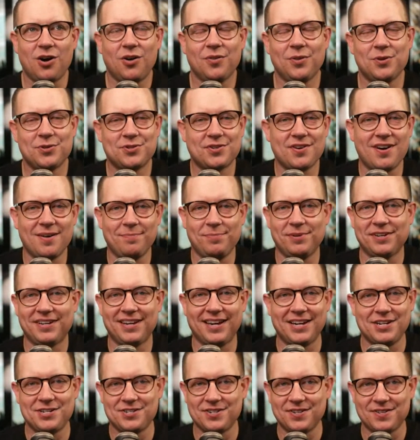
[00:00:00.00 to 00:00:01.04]
all those
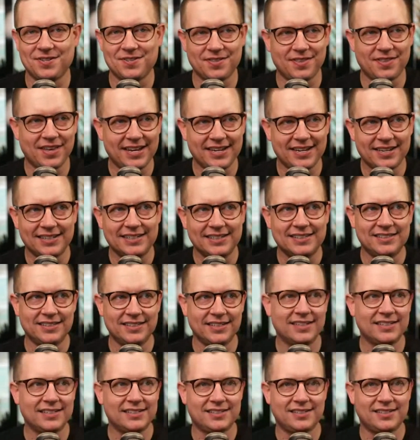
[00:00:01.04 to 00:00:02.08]
complications, they
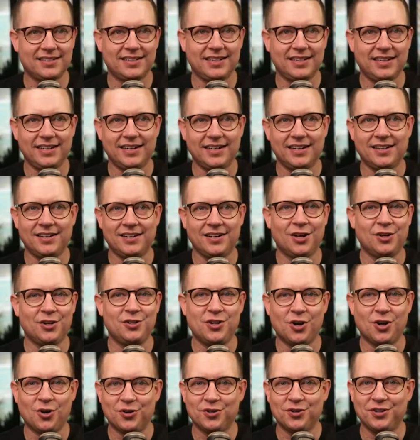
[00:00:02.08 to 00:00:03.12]
exist in
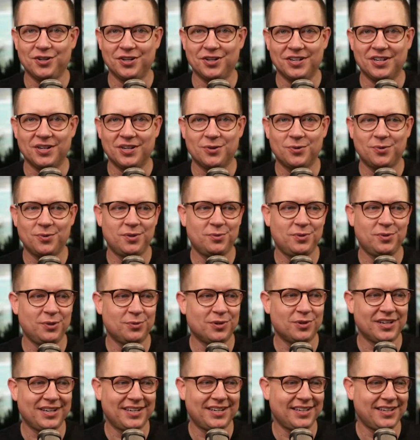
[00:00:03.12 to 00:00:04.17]
adulthood. When we
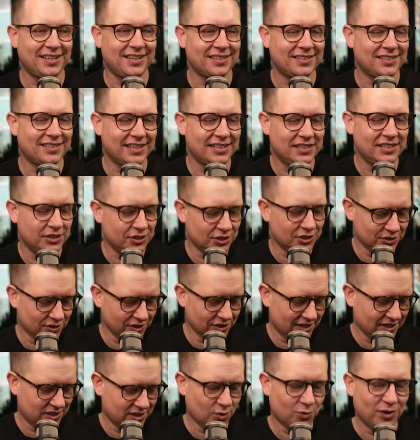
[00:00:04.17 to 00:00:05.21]
were kids, and just
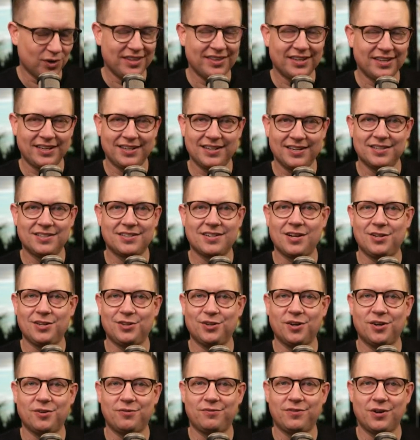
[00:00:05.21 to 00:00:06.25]
look at the way that kids
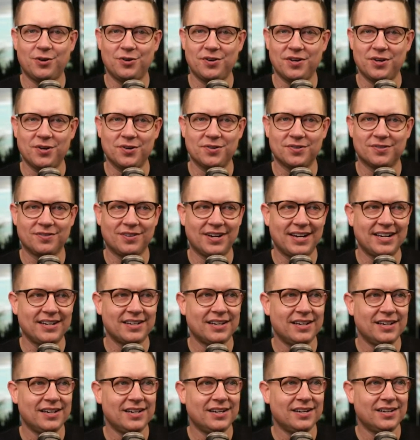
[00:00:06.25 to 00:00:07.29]
color a photo,
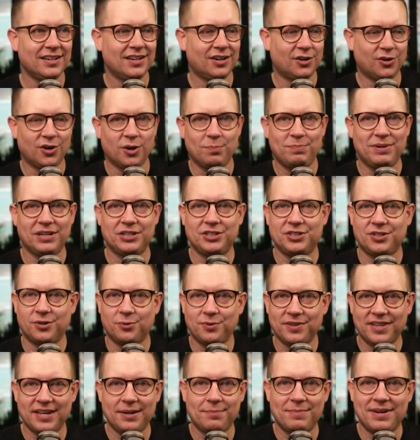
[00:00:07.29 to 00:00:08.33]
right? Or a
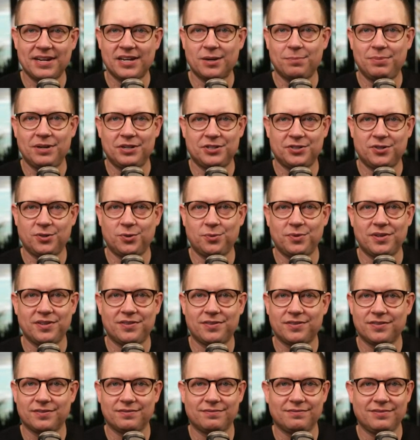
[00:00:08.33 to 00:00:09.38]
picture, when they make a picture
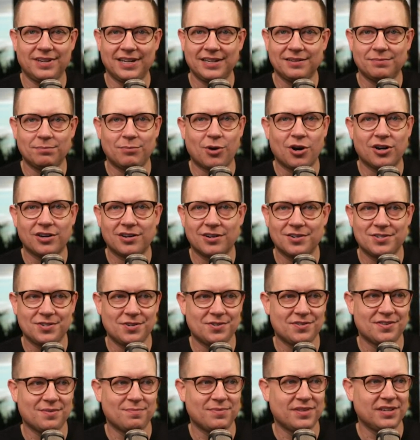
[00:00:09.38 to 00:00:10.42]
with like
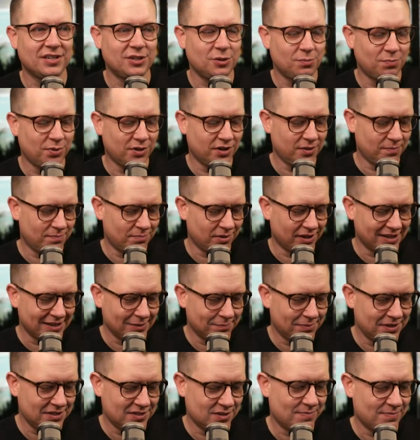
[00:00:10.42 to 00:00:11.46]
markers or something, you put a
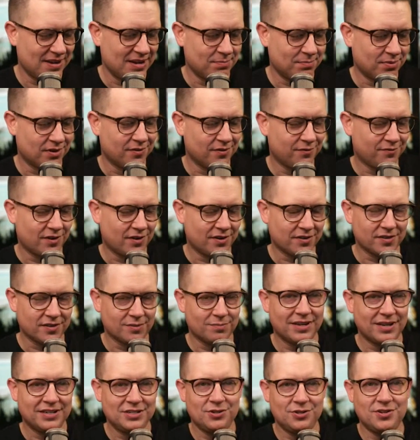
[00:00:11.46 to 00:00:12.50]
blank piece of paper in front of
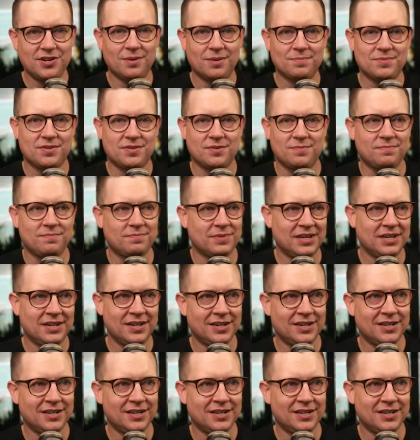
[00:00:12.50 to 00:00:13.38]
them and you dump some